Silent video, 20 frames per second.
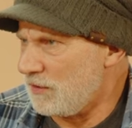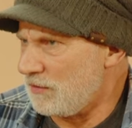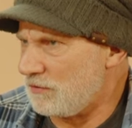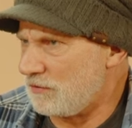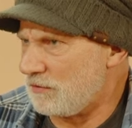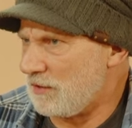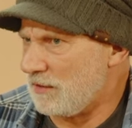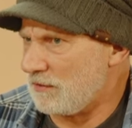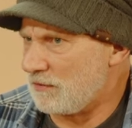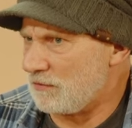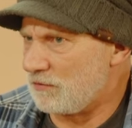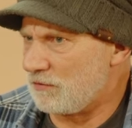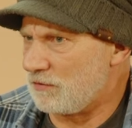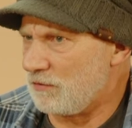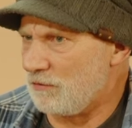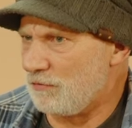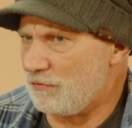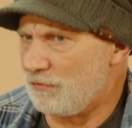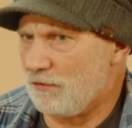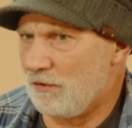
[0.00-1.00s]
sense
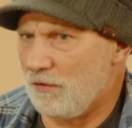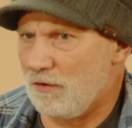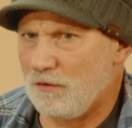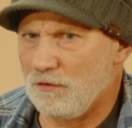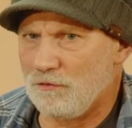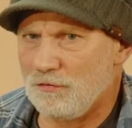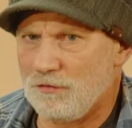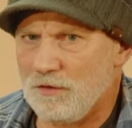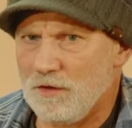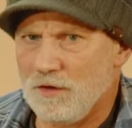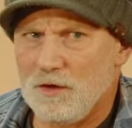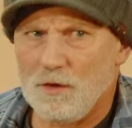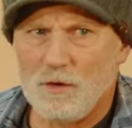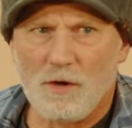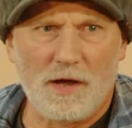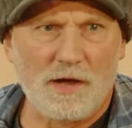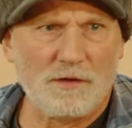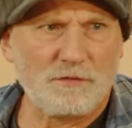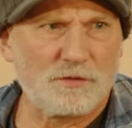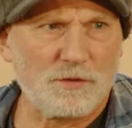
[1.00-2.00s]
of
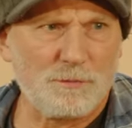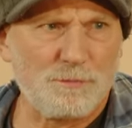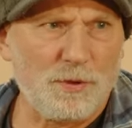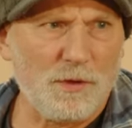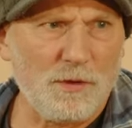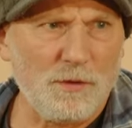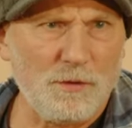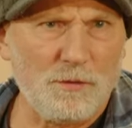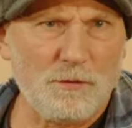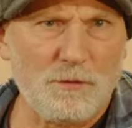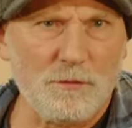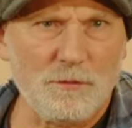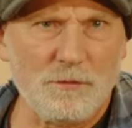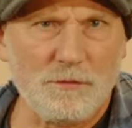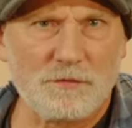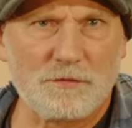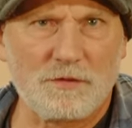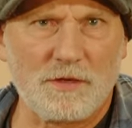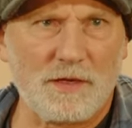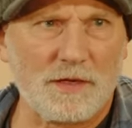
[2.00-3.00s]
I
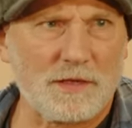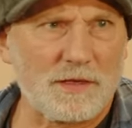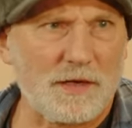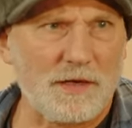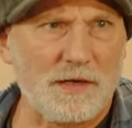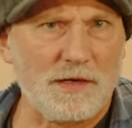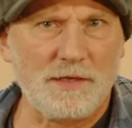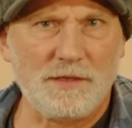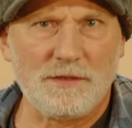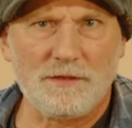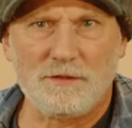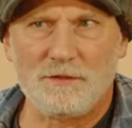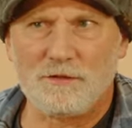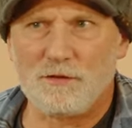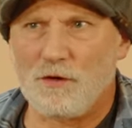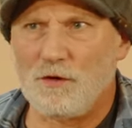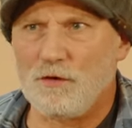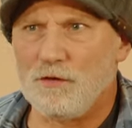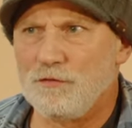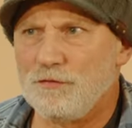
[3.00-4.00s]
suppose, a
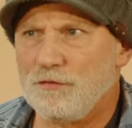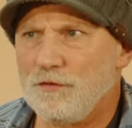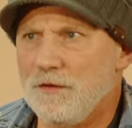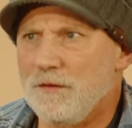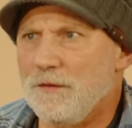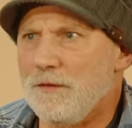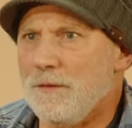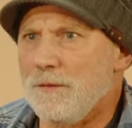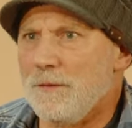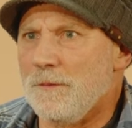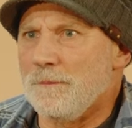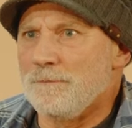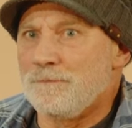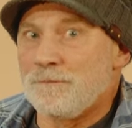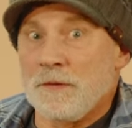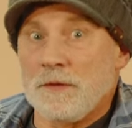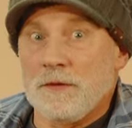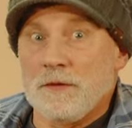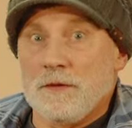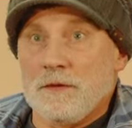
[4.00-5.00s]
kind of
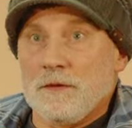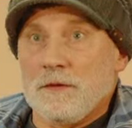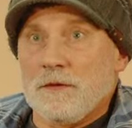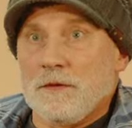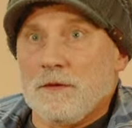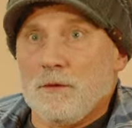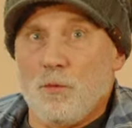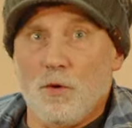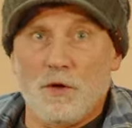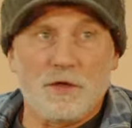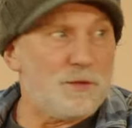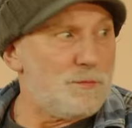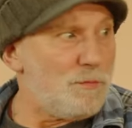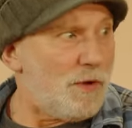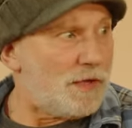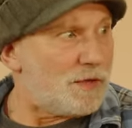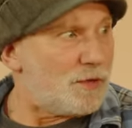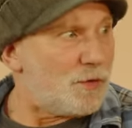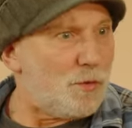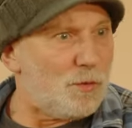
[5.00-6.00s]
what you
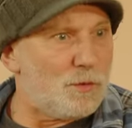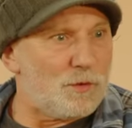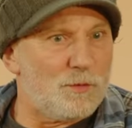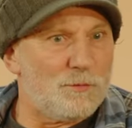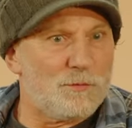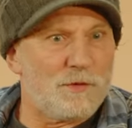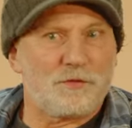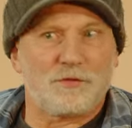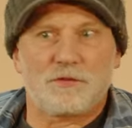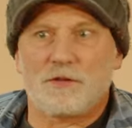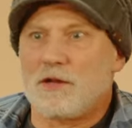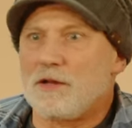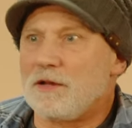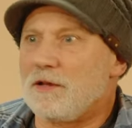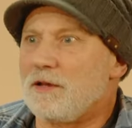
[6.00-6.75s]
might call almost I